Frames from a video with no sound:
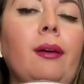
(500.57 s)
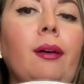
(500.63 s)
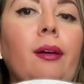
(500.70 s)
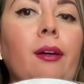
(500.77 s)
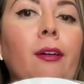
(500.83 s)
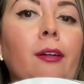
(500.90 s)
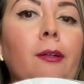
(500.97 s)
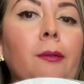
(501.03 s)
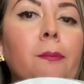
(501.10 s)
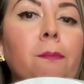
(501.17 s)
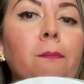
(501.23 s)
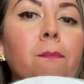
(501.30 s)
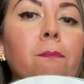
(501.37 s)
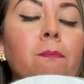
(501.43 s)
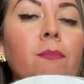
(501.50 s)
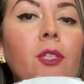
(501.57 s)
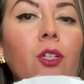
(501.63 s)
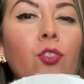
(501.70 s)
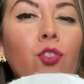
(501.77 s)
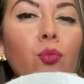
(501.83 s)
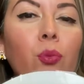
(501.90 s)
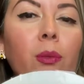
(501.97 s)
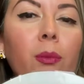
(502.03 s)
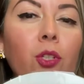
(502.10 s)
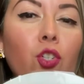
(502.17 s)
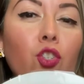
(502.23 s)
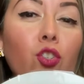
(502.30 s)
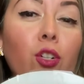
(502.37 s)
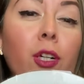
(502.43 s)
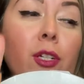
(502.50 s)
Um, I just want to make
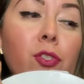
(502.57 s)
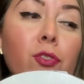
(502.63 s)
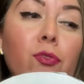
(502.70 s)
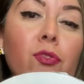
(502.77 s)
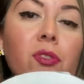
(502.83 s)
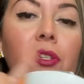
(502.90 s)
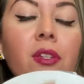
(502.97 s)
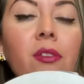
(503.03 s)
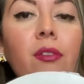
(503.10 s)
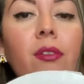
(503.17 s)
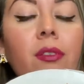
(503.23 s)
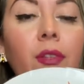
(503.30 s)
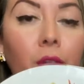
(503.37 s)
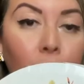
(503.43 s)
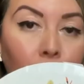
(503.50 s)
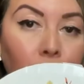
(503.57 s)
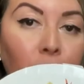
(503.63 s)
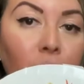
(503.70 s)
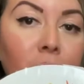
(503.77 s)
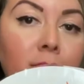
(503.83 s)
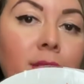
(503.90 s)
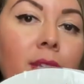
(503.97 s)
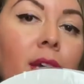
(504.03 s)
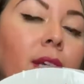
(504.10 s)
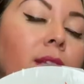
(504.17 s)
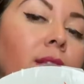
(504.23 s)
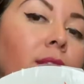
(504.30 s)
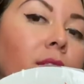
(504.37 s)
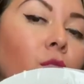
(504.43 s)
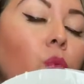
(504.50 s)
sure, guys, you see the difference. I
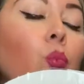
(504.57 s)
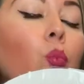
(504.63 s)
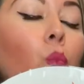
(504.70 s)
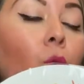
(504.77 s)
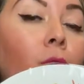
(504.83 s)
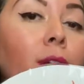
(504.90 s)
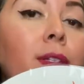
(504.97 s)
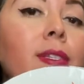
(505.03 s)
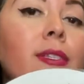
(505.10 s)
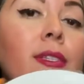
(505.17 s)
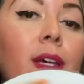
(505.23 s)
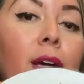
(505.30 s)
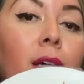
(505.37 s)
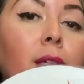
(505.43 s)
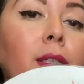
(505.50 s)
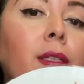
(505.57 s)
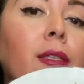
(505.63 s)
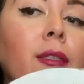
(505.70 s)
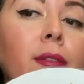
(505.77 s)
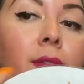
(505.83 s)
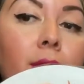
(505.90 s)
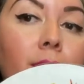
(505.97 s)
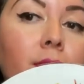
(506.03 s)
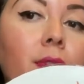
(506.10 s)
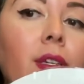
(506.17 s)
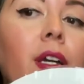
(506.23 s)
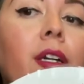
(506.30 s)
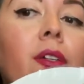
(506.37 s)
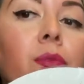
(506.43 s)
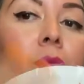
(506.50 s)
did one side, this
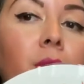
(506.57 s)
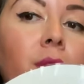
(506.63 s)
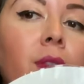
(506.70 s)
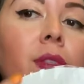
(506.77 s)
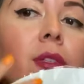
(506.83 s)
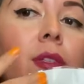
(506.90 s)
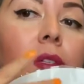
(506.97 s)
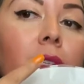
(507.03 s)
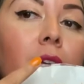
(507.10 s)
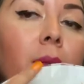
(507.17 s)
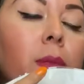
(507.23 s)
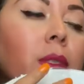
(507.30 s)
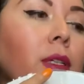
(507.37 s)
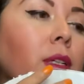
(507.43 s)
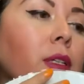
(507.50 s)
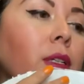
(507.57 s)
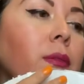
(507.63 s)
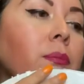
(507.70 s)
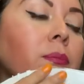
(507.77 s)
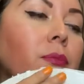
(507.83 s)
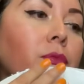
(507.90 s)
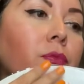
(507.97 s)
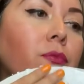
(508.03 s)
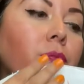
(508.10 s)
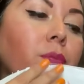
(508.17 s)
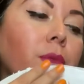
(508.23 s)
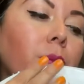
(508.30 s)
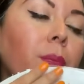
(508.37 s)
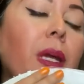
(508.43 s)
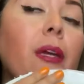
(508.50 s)
side with the laminating
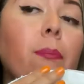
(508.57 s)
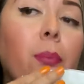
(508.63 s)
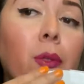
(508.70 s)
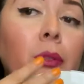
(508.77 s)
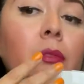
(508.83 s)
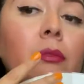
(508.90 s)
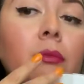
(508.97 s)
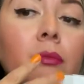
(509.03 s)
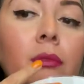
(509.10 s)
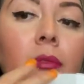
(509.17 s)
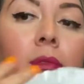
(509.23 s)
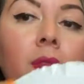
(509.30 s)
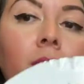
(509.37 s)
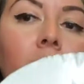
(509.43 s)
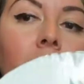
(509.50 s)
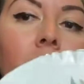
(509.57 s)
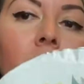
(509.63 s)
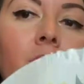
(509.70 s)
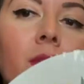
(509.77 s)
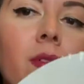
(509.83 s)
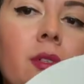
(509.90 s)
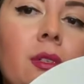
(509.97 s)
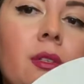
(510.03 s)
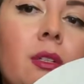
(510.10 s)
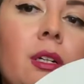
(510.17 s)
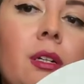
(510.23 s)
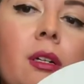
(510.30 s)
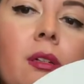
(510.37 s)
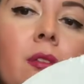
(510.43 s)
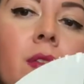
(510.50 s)
paper. Look at the
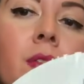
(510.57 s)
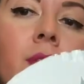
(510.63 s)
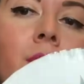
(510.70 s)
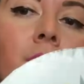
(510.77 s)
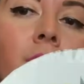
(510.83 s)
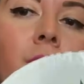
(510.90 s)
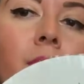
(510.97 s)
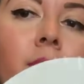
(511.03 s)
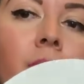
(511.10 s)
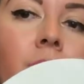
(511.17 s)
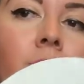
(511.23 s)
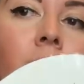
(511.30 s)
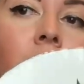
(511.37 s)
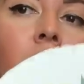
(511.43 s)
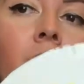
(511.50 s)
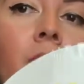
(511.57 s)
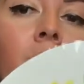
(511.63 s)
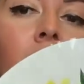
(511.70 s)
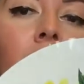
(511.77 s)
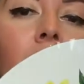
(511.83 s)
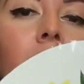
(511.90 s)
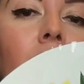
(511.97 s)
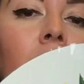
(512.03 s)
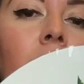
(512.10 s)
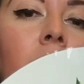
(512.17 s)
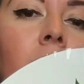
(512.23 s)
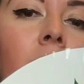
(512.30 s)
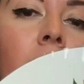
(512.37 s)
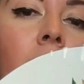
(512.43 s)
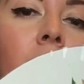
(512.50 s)
colors
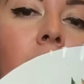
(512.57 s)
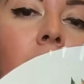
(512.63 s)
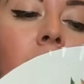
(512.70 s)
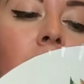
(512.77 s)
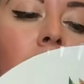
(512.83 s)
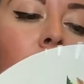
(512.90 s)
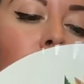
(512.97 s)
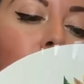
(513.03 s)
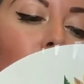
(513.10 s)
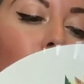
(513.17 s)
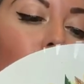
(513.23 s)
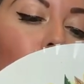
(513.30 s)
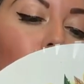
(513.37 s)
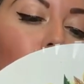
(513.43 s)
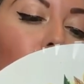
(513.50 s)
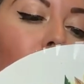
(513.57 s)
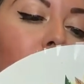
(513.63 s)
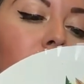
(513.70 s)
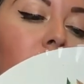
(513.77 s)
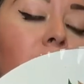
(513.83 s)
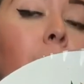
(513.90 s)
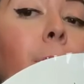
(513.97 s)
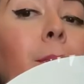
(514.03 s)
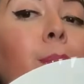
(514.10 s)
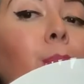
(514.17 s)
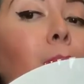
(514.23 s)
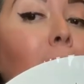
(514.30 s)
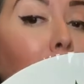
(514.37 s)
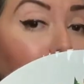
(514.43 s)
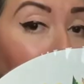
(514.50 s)
and then I'm going to show you guys the
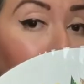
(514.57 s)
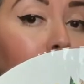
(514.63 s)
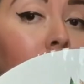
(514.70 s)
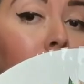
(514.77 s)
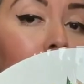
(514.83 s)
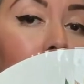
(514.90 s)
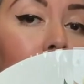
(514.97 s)
back